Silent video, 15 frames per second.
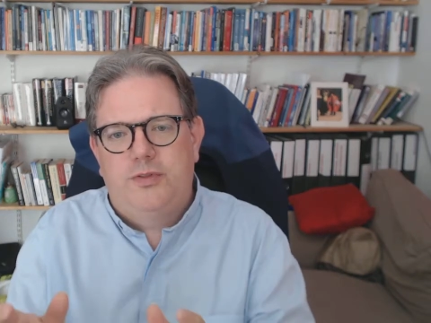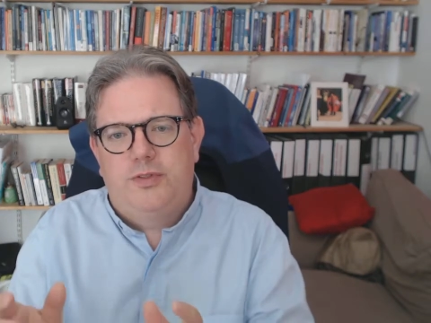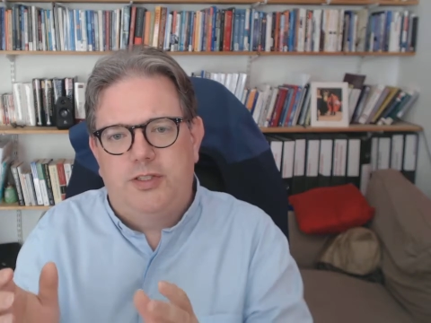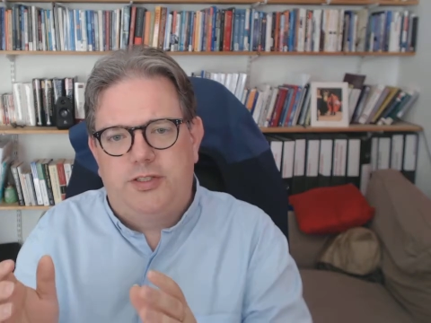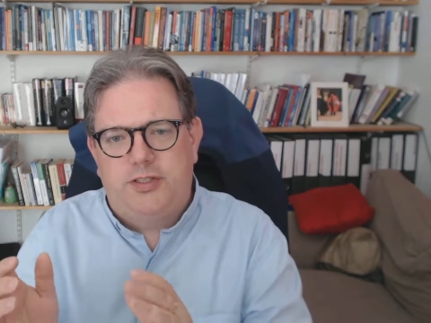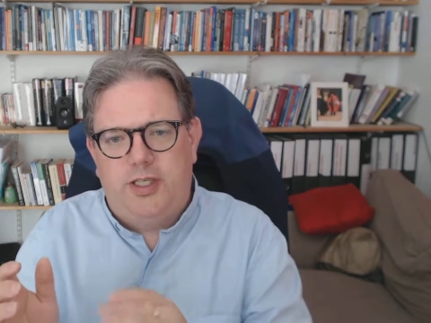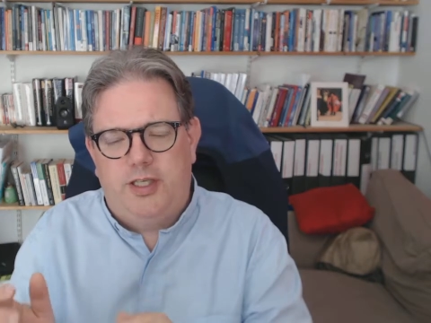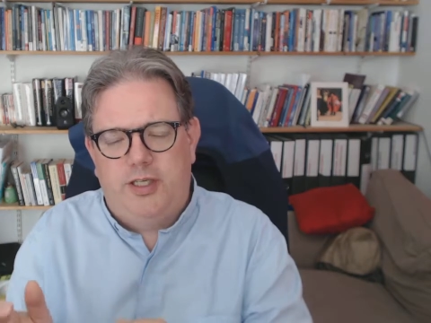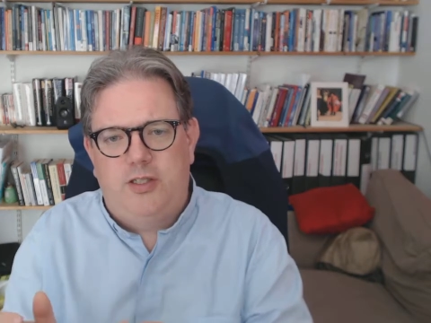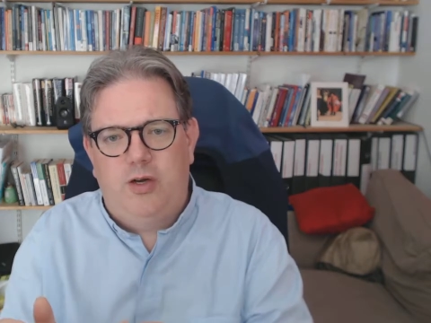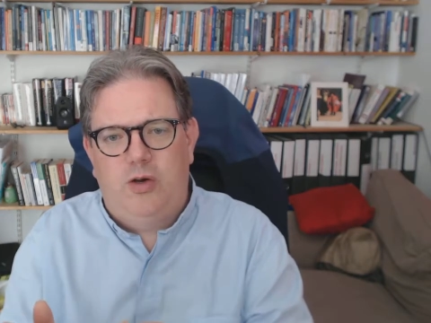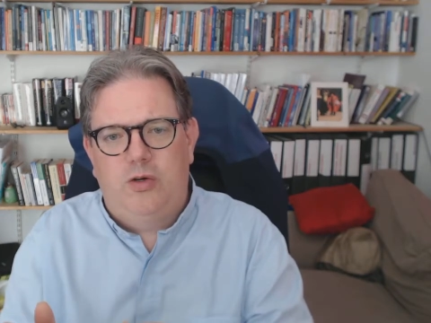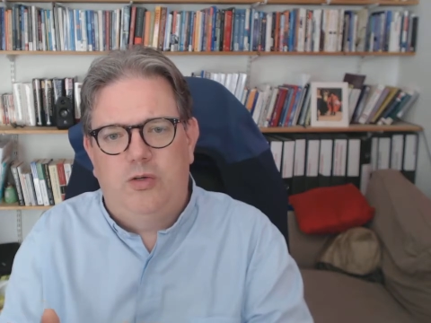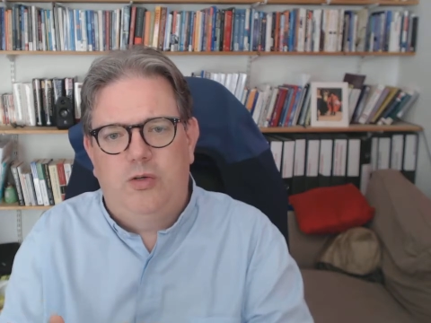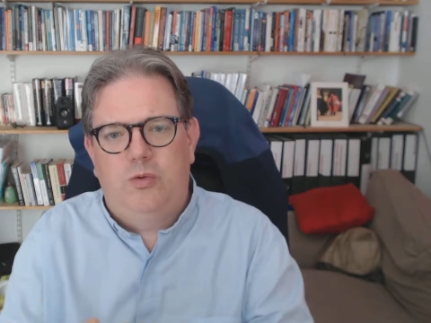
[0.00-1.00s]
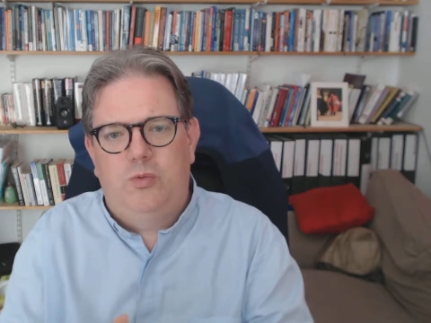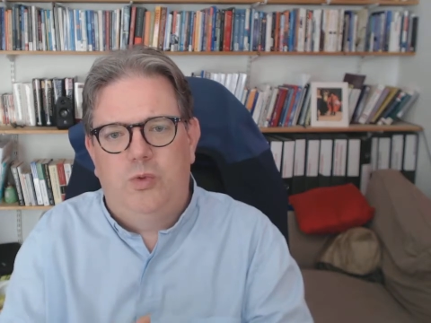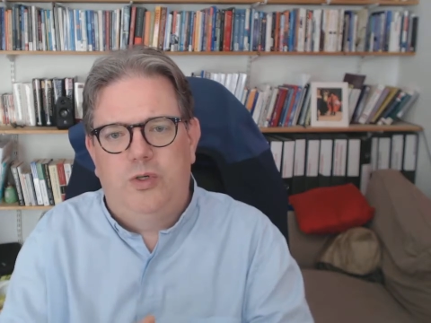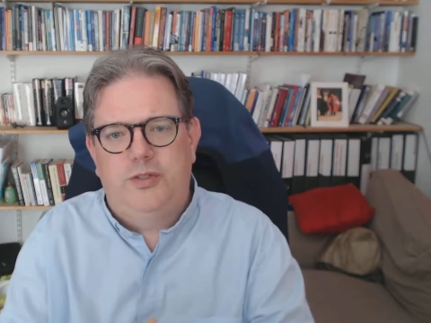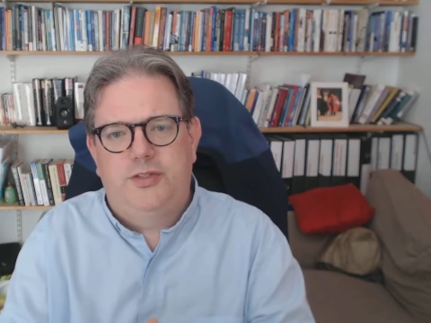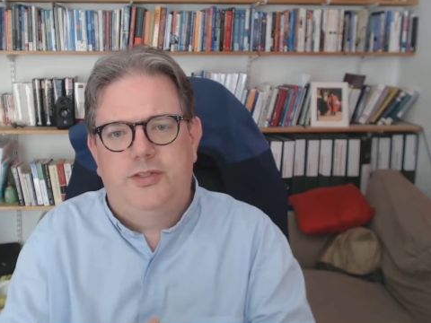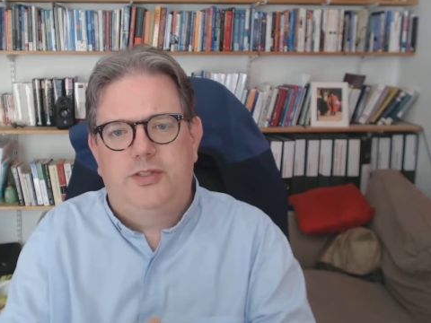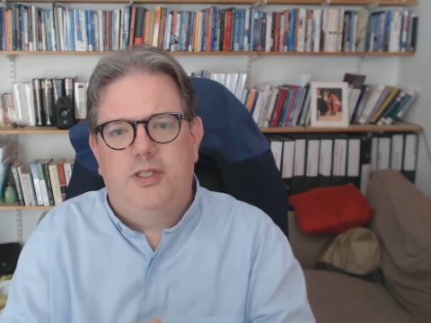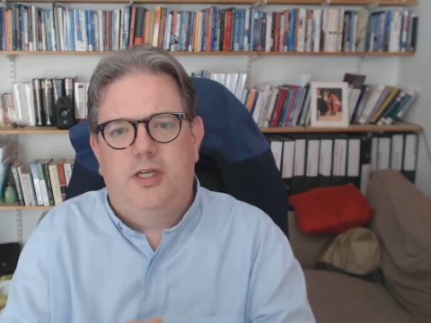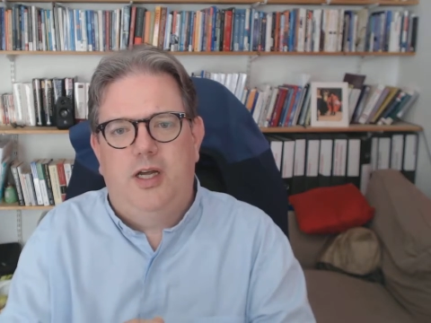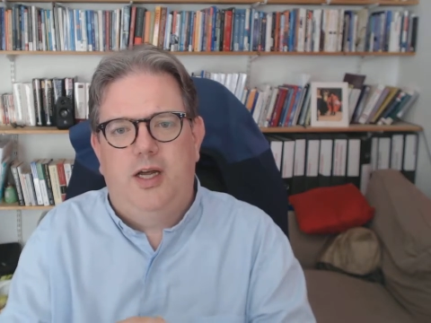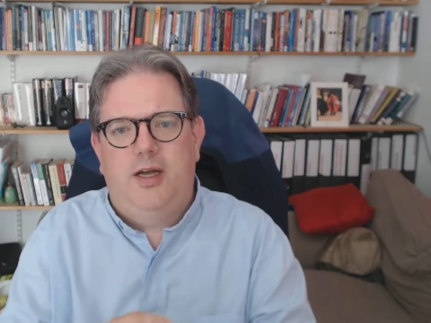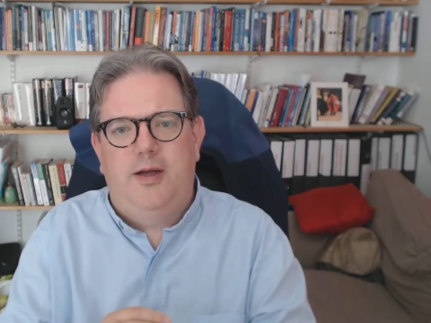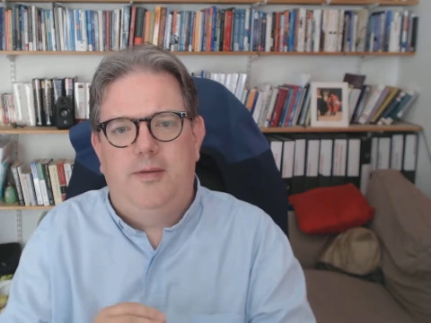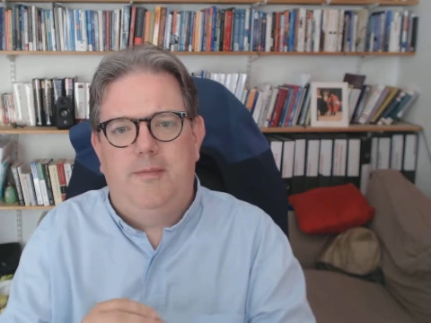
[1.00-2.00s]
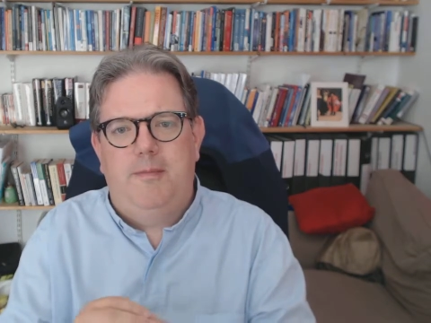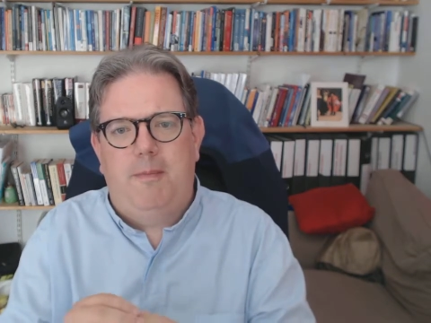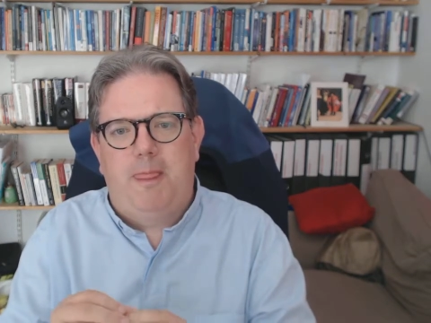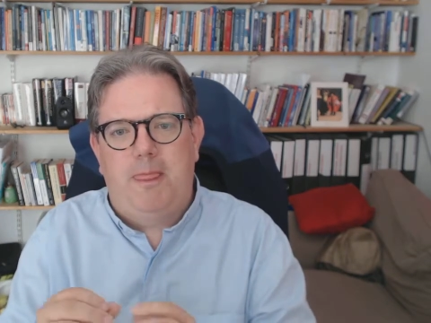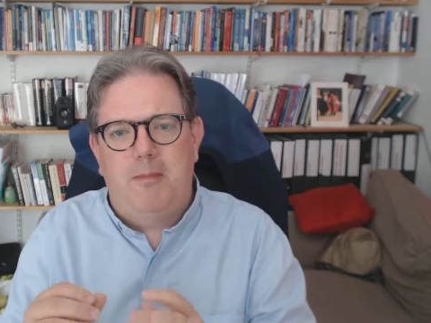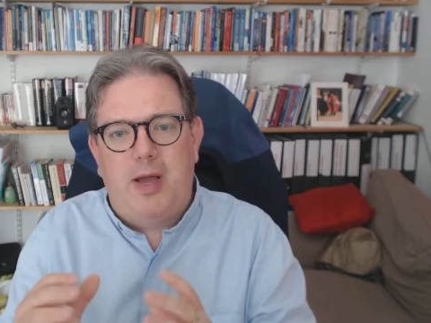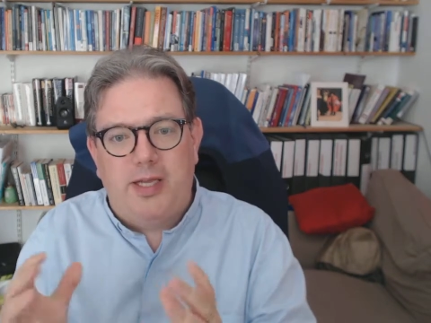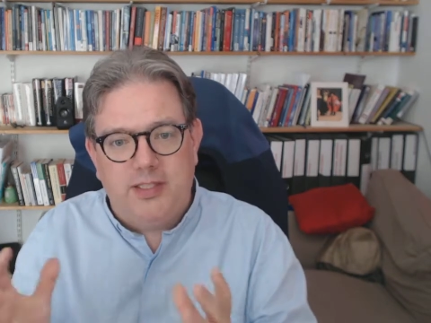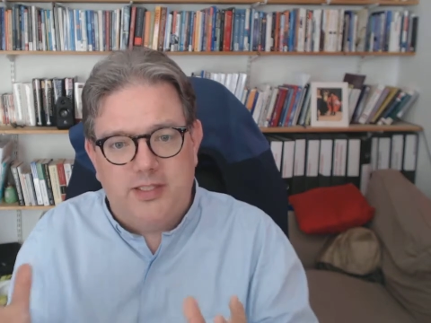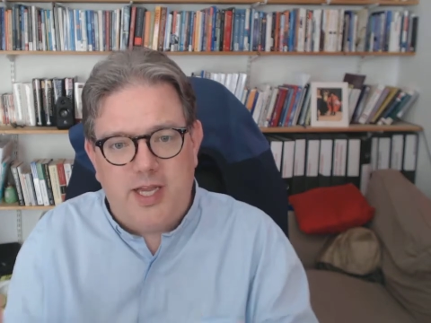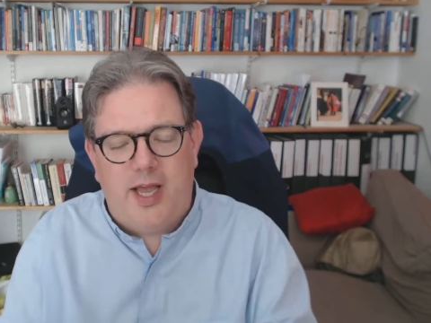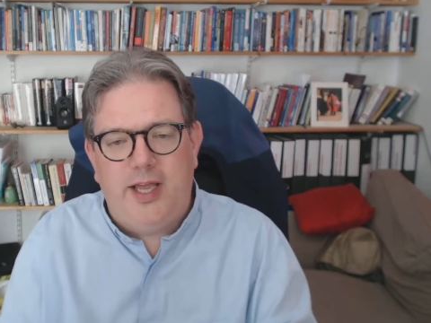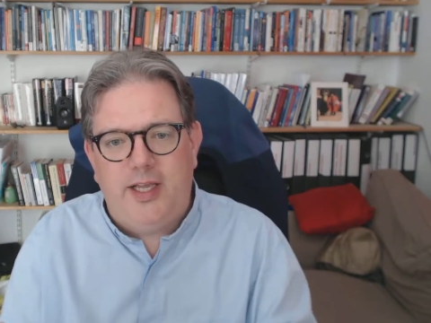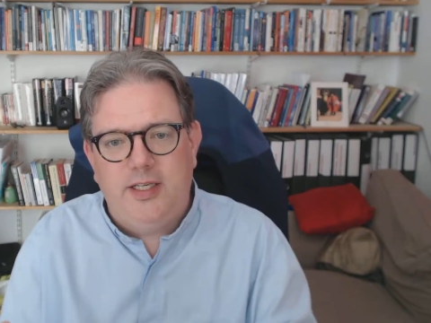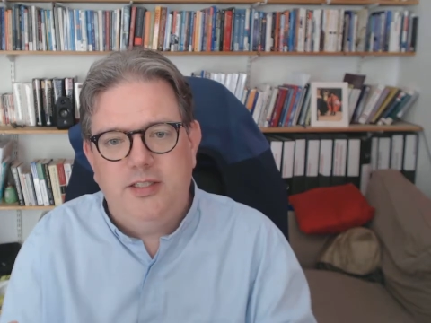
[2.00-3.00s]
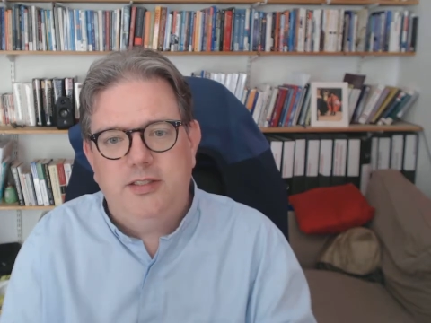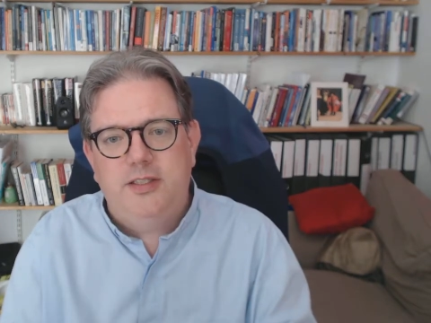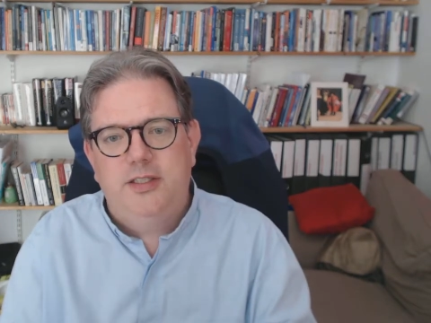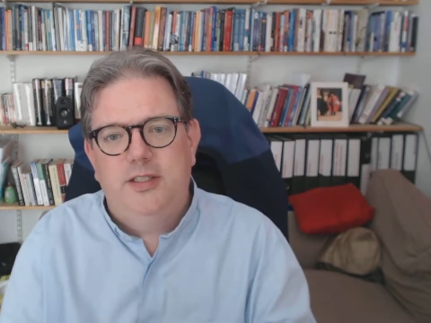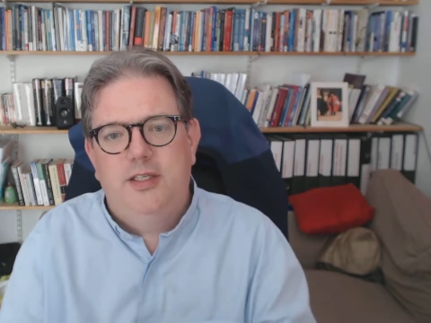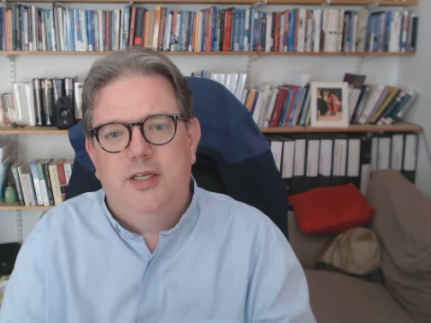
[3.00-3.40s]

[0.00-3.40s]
the synagogue was uh, maintained